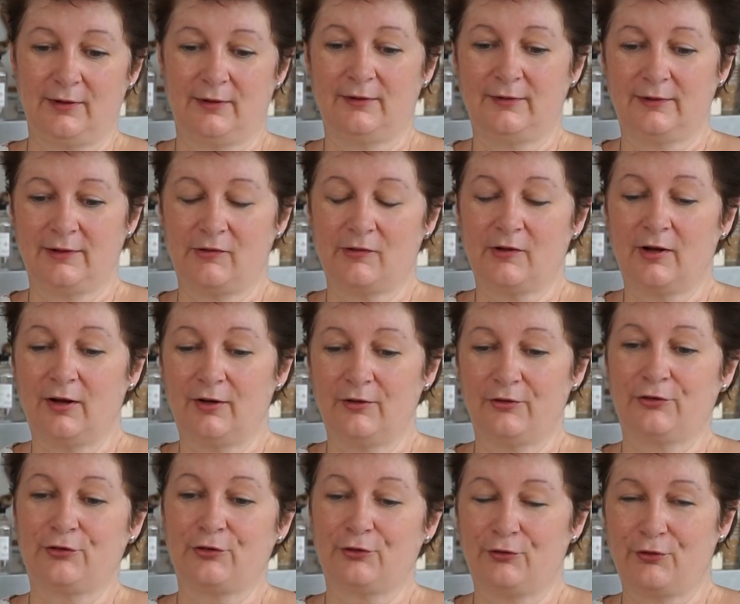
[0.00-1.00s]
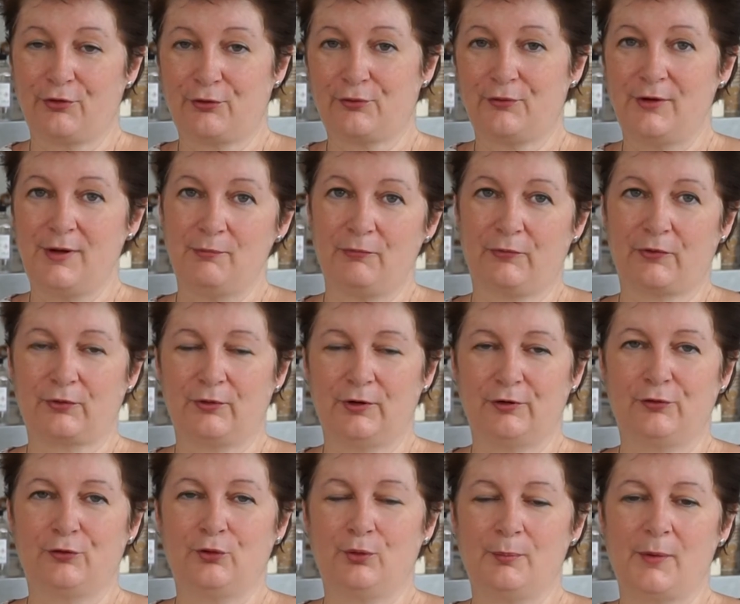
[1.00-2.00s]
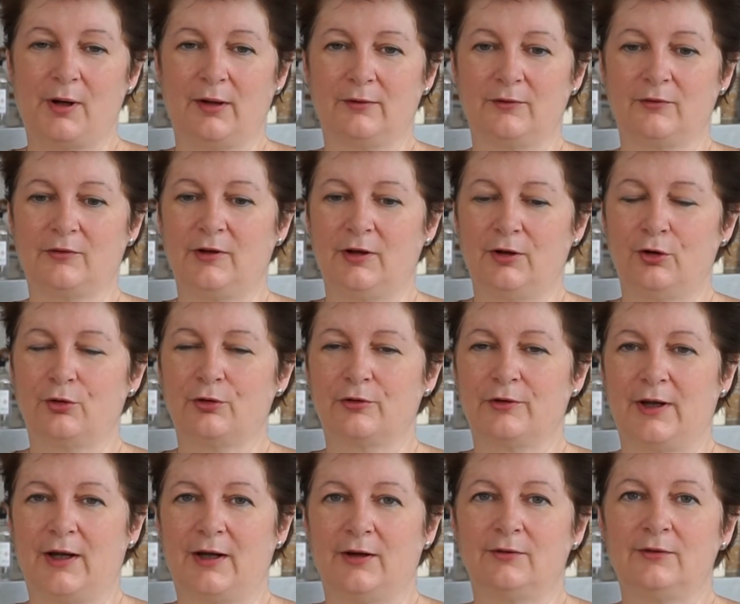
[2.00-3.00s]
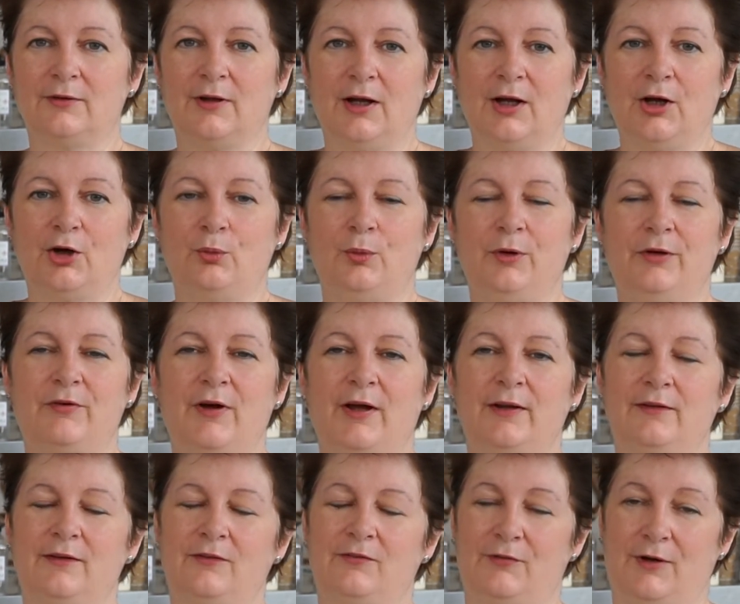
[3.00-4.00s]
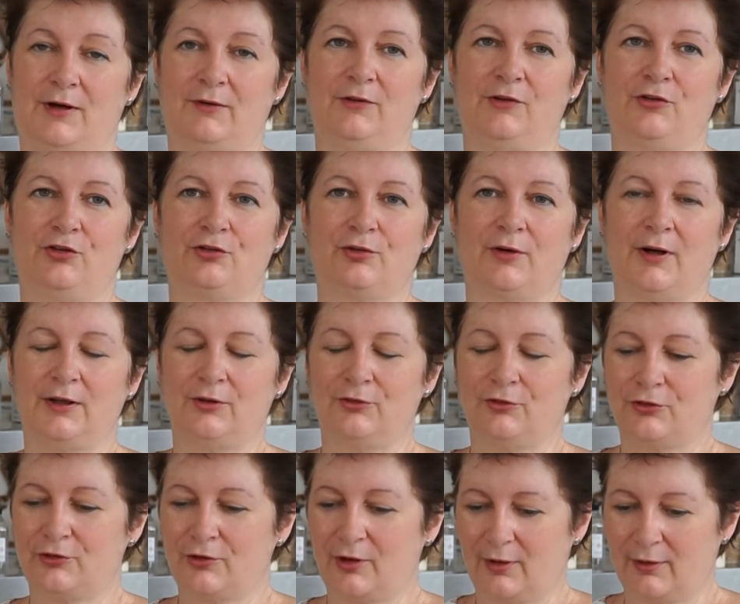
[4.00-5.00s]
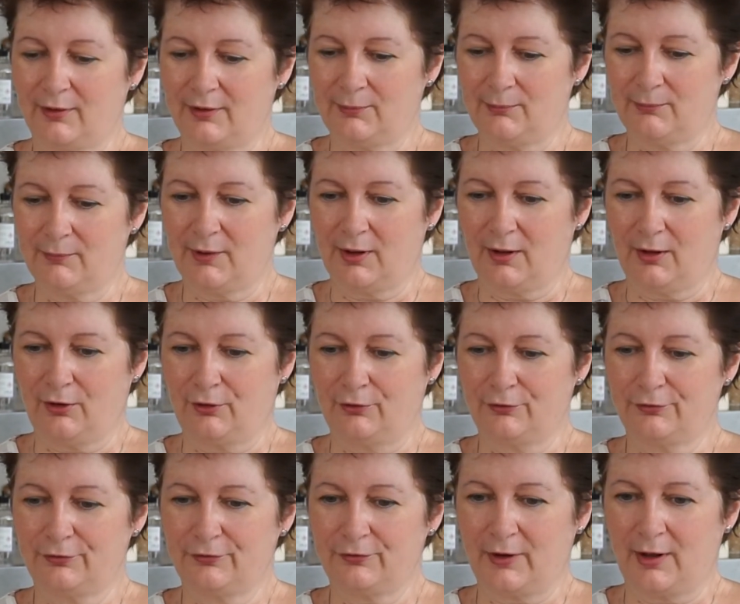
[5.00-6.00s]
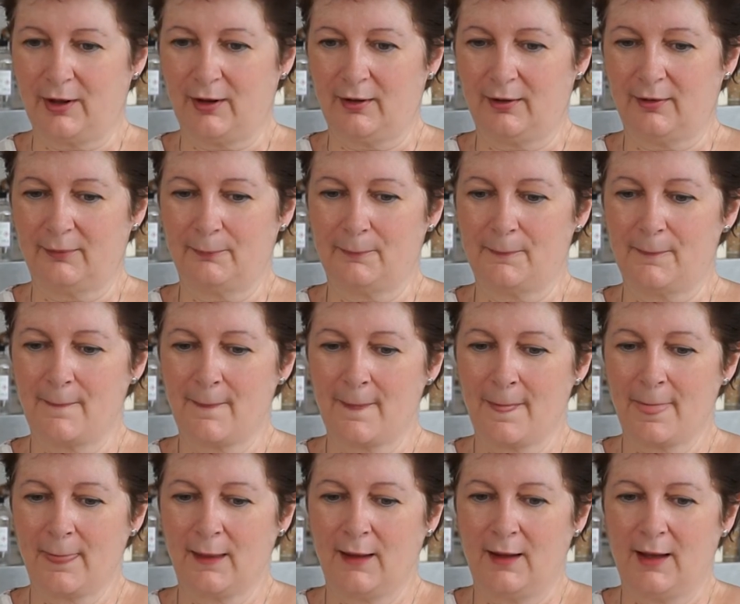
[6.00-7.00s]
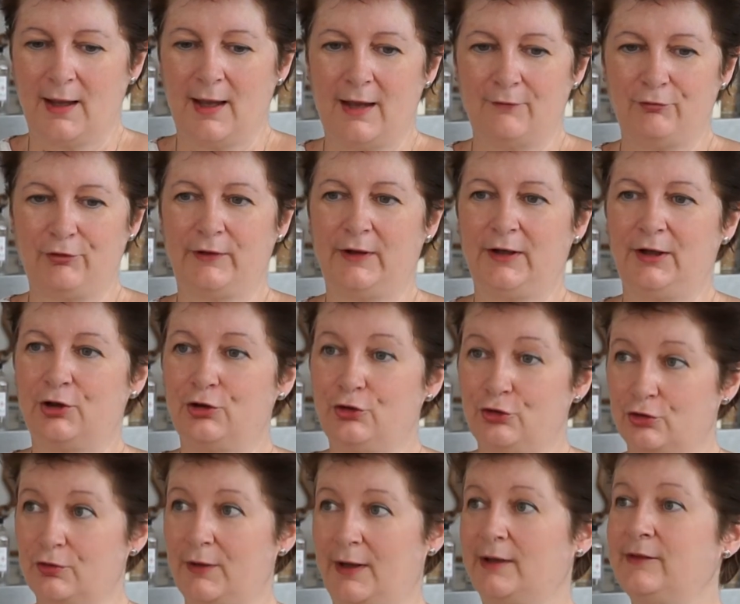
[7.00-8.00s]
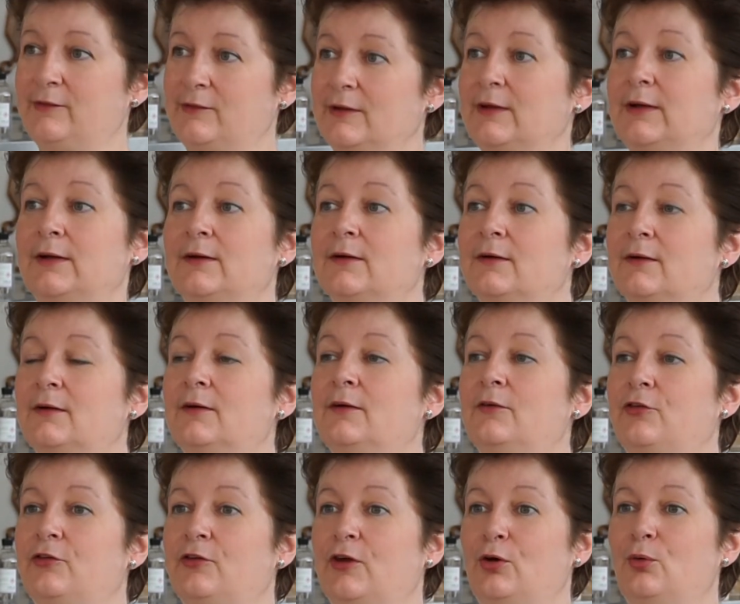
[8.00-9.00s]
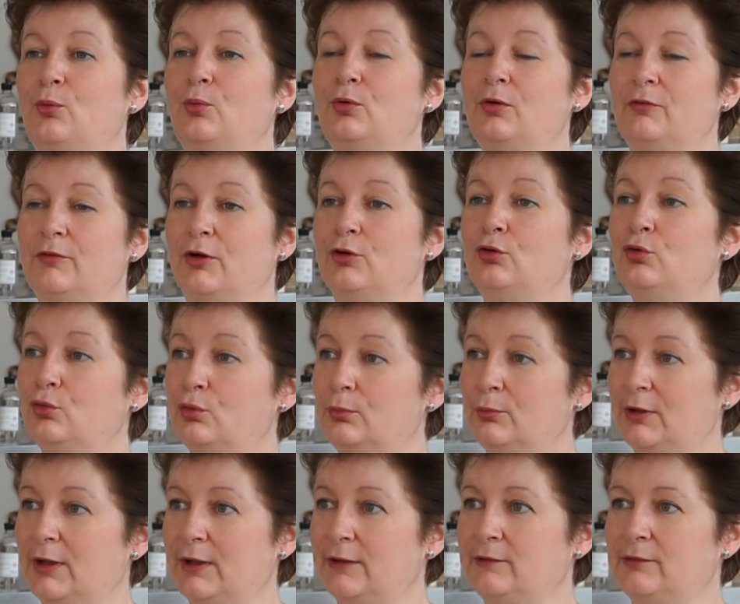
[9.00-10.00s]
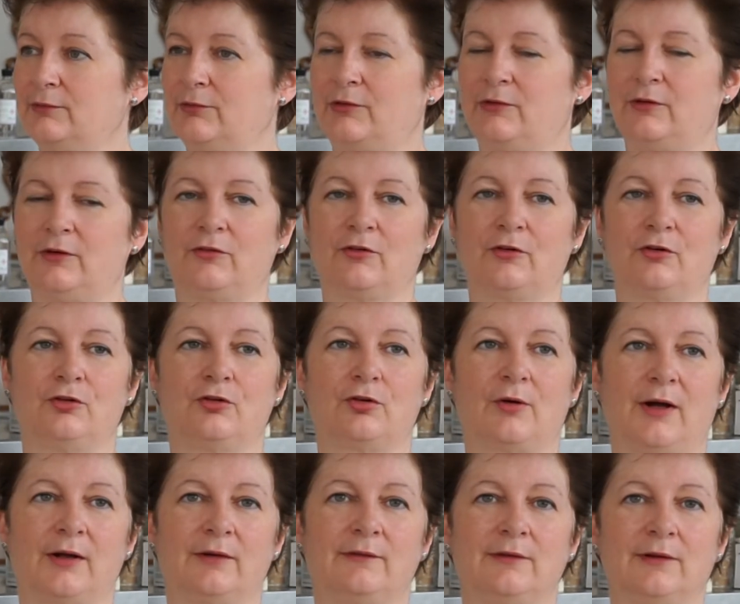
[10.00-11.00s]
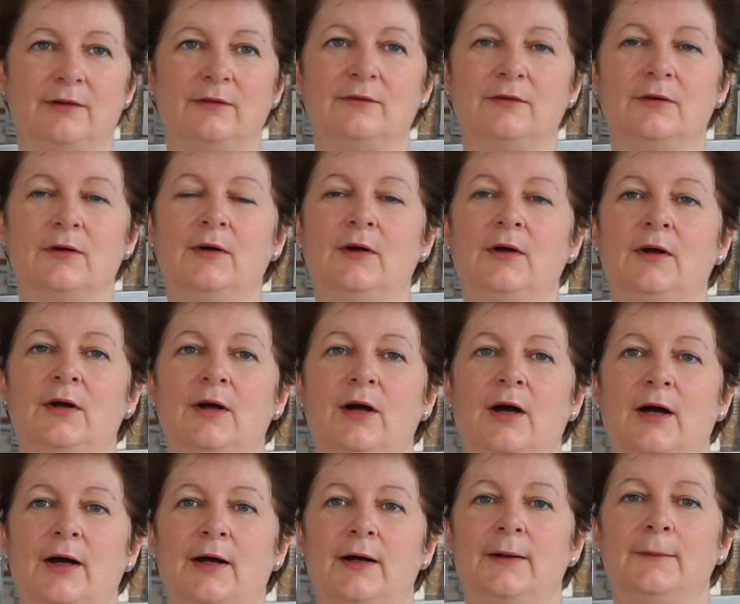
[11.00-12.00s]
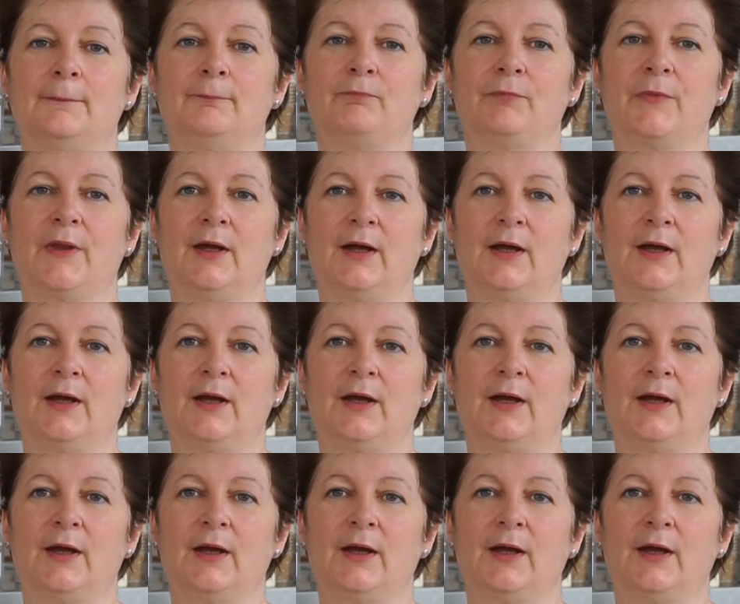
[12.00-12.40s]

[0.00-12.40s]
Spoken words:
This last sort of three or 4 months in lockdown, we've had this very strange time of everything contracting. So all of our normal activities contracted, and